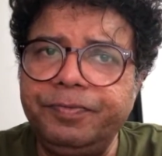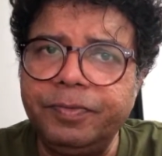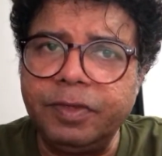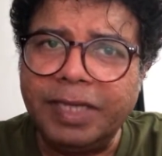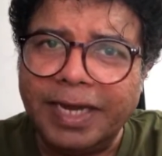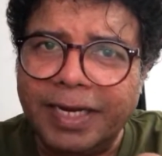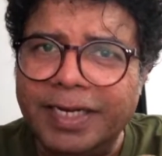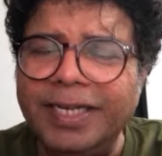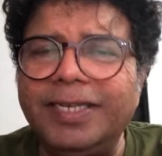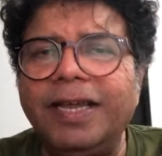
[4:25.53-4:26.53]
getting
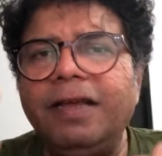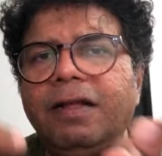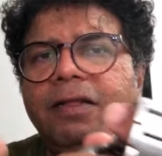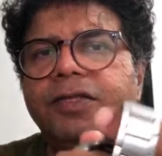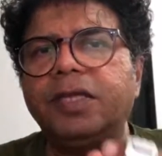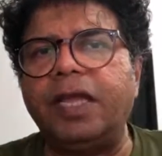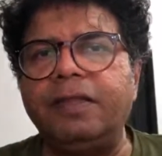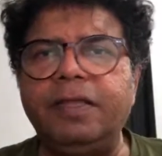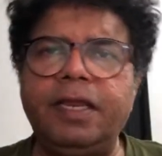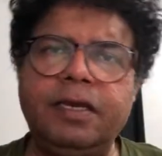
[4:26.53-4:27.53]
details, and
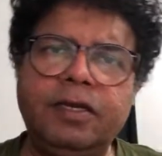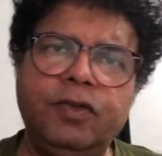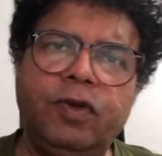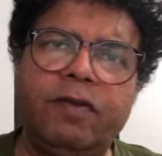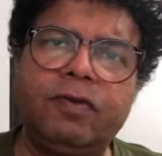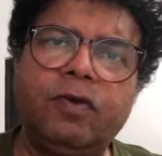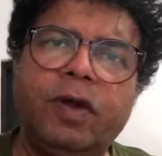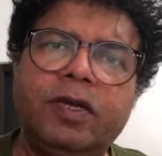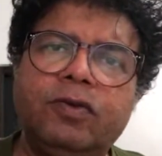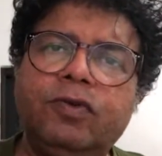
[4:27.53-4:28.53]
then you have to go
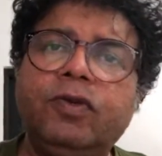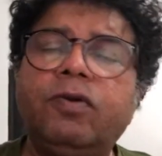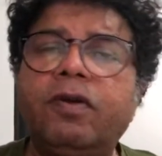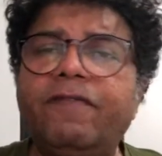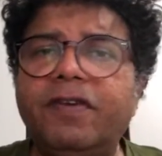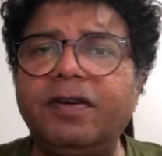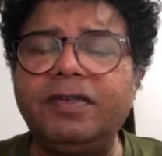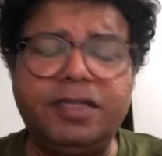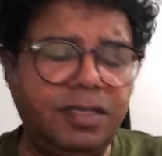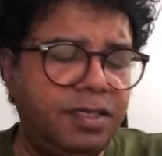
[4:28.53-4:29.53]
and do your
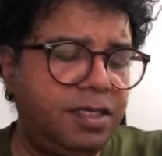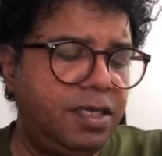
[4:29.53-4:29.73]
references,